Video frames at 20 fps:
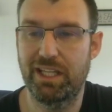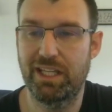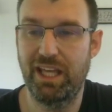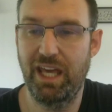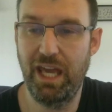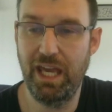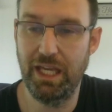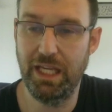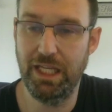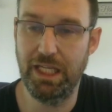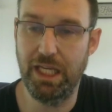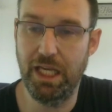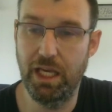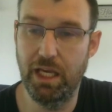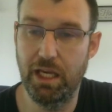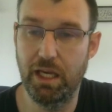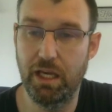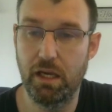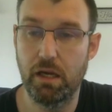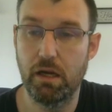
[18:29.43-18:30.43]
king
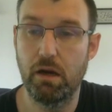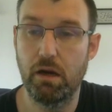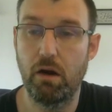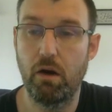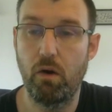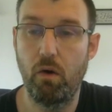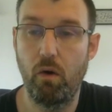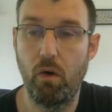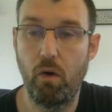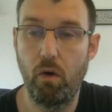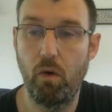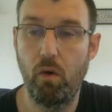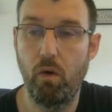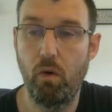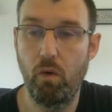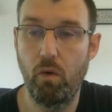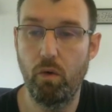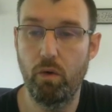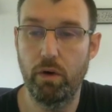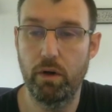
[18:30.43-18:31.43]

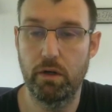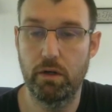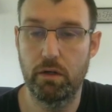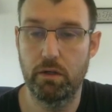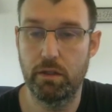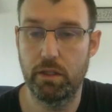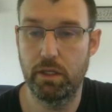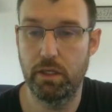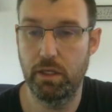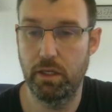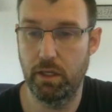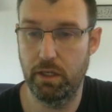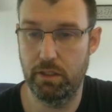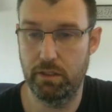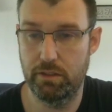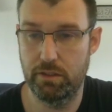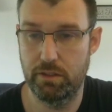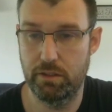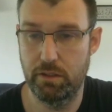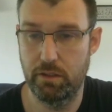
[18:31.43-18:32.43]
or the
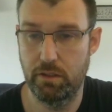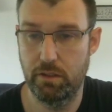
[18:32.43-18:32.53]
knight.